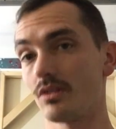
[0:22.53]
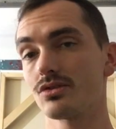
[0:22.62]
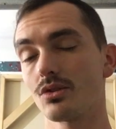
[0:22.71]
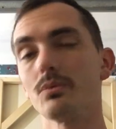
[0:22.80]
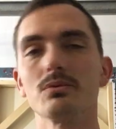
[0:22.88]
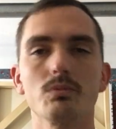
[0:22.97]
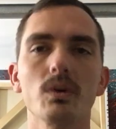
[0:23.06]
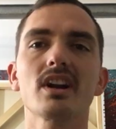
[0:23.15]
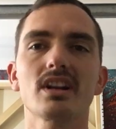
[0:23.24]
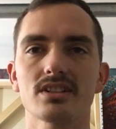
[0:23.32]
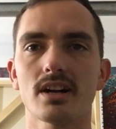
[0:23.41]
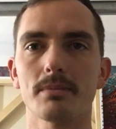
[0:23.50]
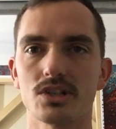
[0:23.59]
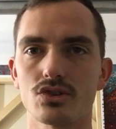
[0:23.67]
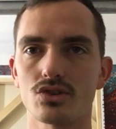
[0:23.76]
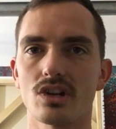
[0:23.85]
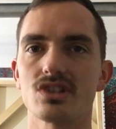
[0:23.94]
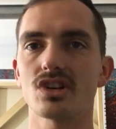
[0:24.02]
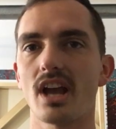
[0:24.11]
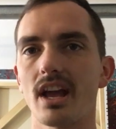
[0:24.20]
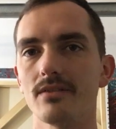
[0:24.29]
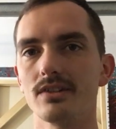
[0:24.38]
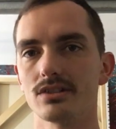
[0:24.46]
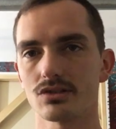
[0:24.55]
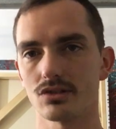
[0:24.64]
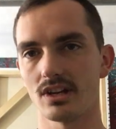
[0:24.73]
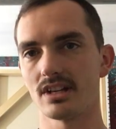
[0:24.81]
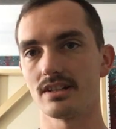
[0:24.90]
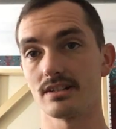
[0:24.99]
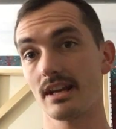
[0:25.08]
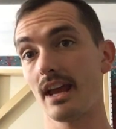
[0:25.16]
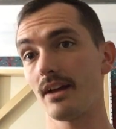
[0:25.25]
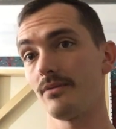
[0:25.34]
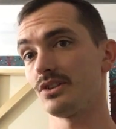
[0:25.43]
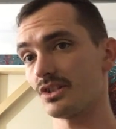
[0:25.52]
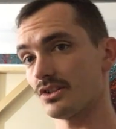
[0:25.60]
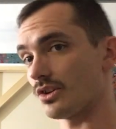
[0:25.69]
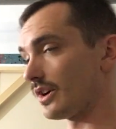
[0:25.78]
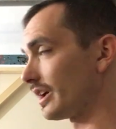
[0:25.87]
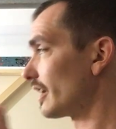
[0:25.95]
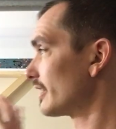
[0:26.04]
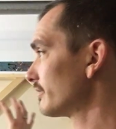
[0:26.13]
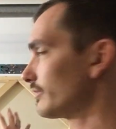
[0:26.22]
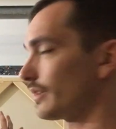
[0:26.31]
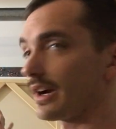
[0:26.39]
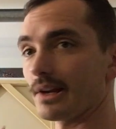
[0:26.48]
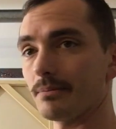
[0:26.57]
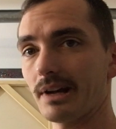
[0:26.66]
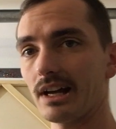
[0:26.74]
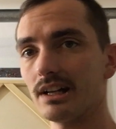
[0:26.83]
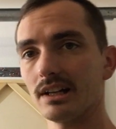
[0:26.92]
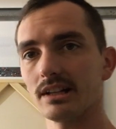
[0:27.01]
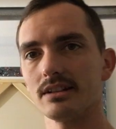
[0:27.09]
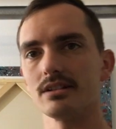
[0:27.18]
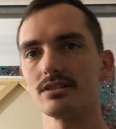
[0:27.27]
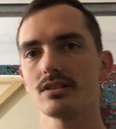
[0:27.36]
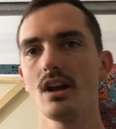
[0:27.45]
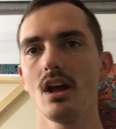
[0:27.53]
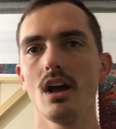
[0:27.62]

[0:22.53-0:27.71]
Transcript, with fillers: so we're going to talk about stretch canvas. So that is canvas that's already on a frame, kind of like this.